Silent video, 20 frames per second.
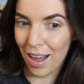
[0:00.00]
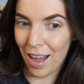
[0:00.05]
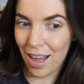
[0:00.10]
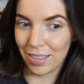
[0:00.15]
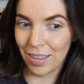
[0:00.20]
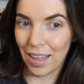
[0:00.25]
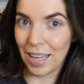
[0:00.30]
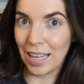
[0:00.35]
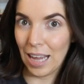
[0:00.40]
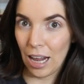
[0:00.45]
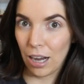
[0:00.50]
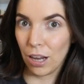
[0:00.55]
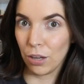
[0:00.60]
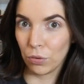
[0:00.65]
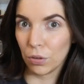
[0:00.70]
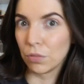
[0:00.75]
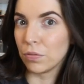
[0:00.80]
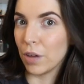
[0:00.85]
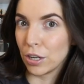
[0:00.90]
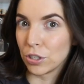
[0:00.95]
and like getting
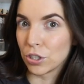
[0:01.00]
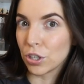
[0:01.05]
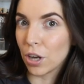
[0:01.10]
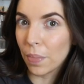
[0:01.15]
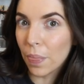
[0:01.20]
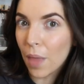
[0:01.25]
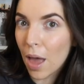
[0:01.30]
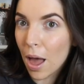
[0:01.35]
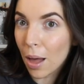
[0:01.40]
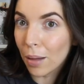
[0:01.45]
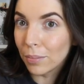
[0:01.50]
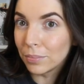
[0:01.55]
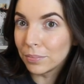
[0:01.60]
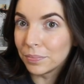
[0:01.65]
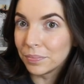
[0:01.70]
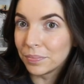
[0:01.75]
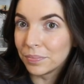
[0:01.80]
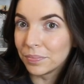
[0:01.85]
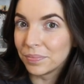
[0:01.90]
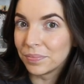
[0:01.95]
revenge on them.